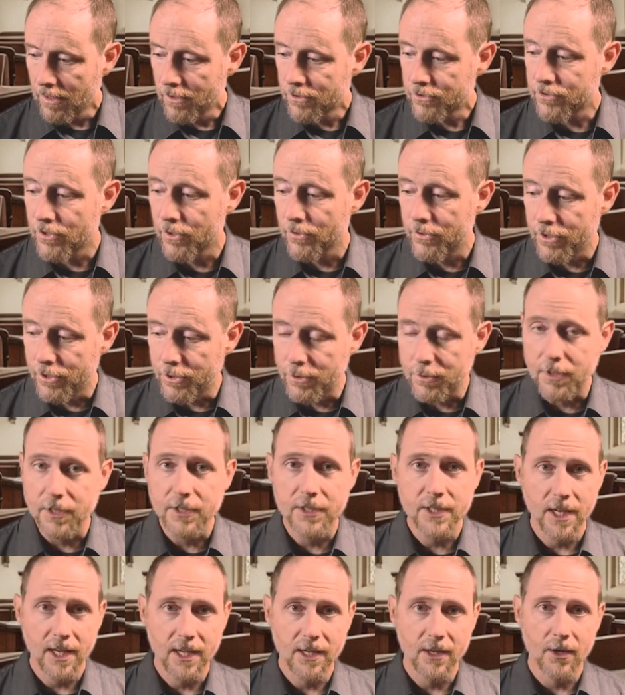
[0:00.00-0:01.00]
so that you
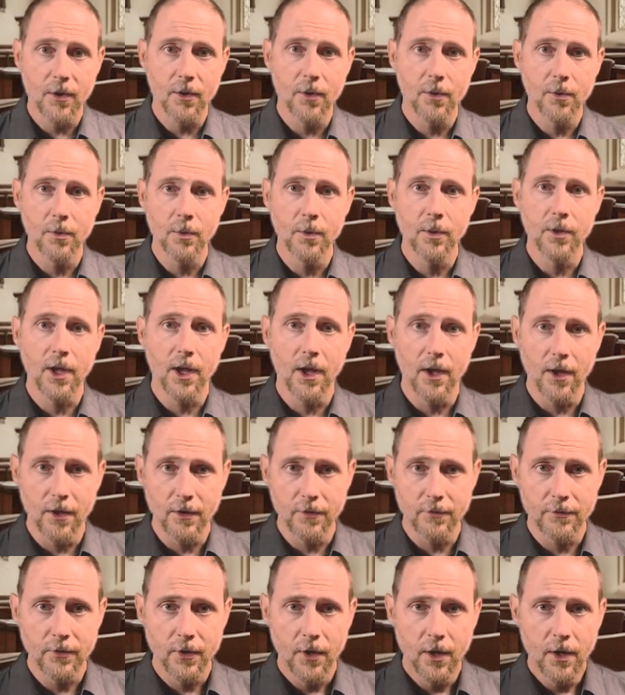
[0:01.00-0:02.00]
can take hold
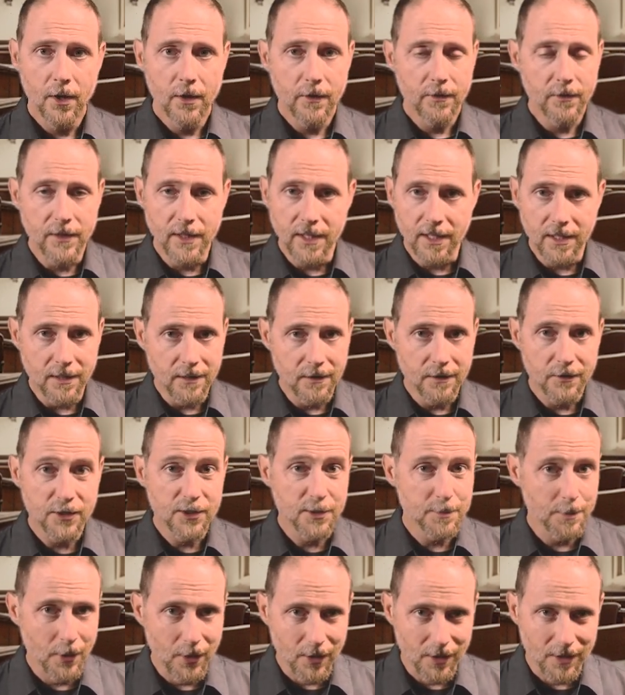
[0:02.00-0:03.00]
of the
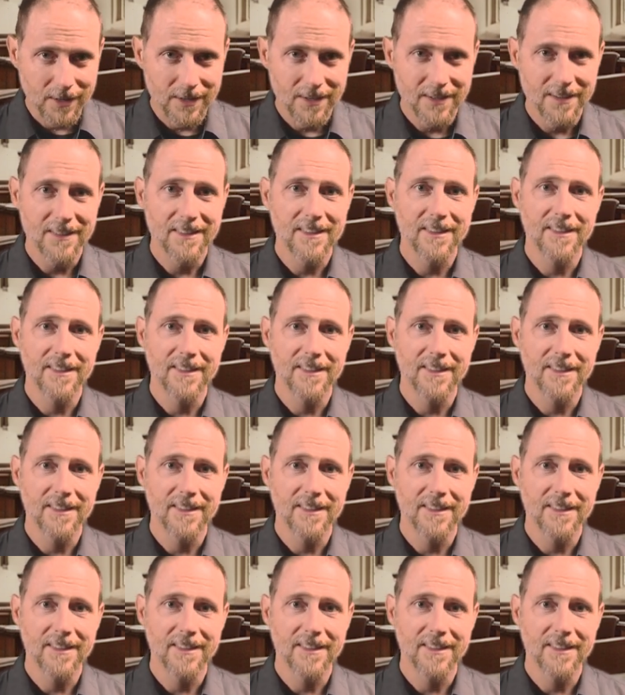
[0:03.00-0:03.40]
spark,